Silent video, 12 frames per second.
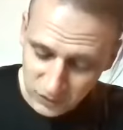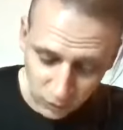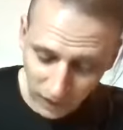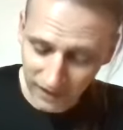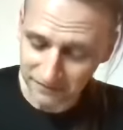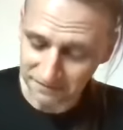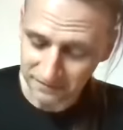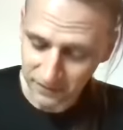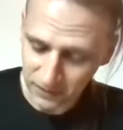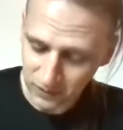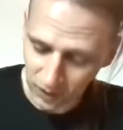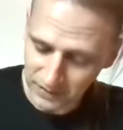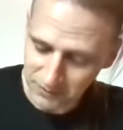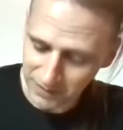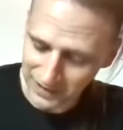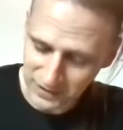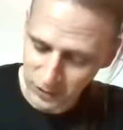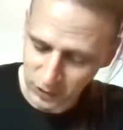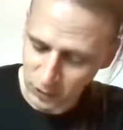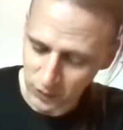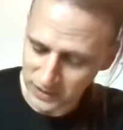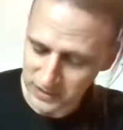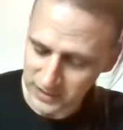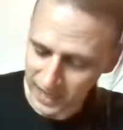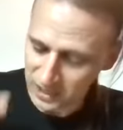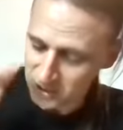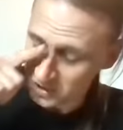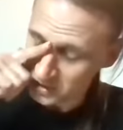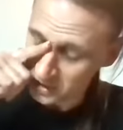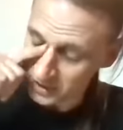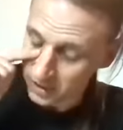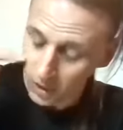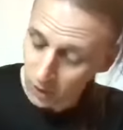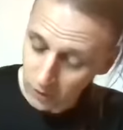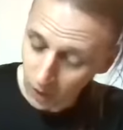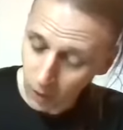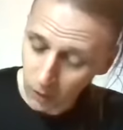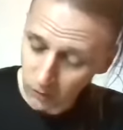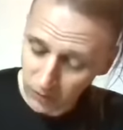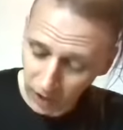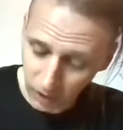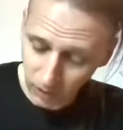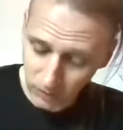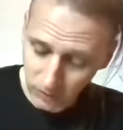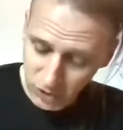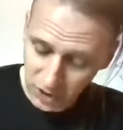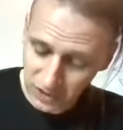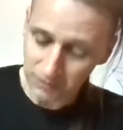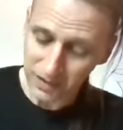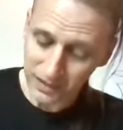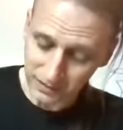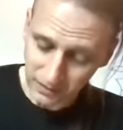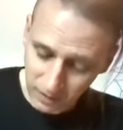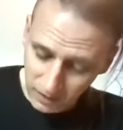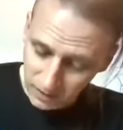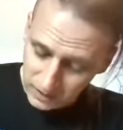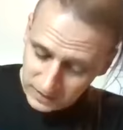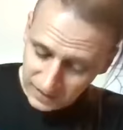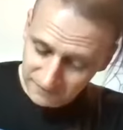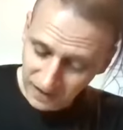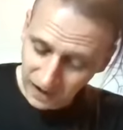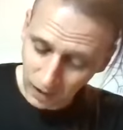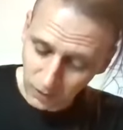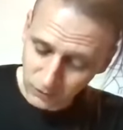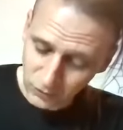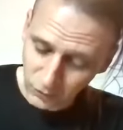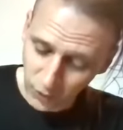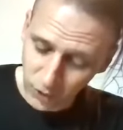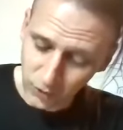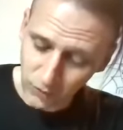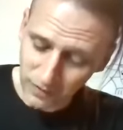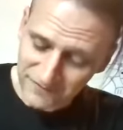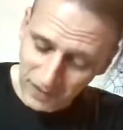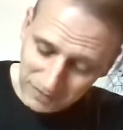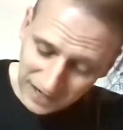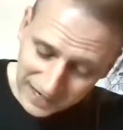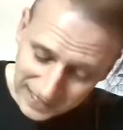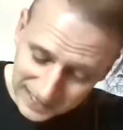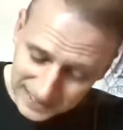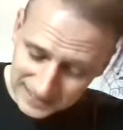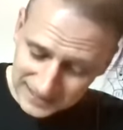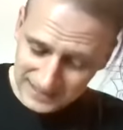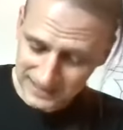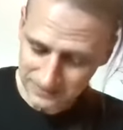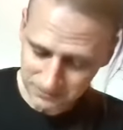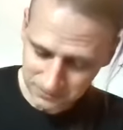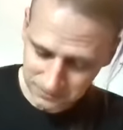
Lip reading: Swef!" cried Master Twitty anxiously. "No, no, gentlemen! Give the hounds room, if you please!"